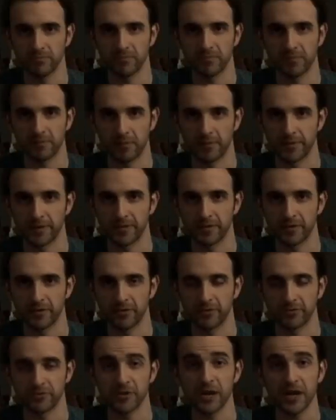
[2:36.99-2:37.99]
somebody that
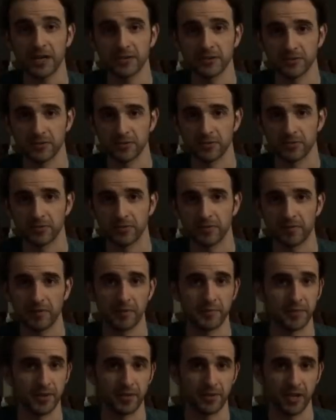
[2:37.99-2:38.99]
you're attracted to,
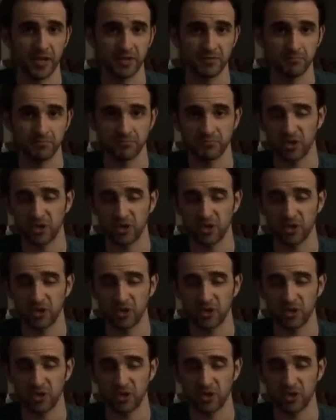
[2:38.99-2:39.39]
somebody that,